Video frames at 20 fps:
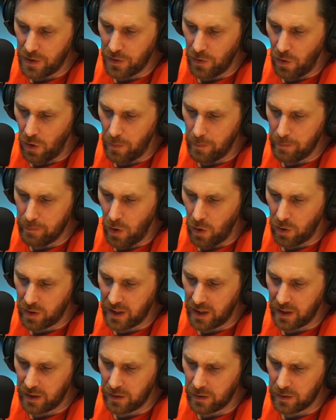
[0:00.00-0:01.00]
not
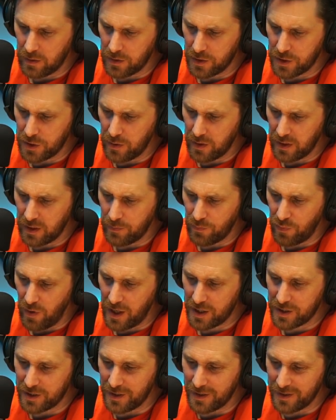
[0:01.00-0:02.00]
mocking doing
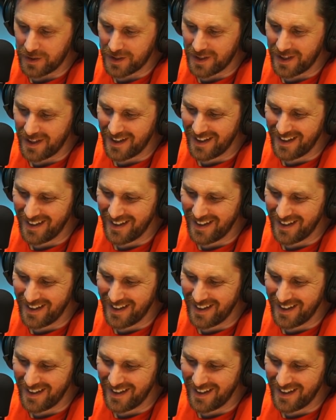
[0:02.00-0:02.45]
impressions?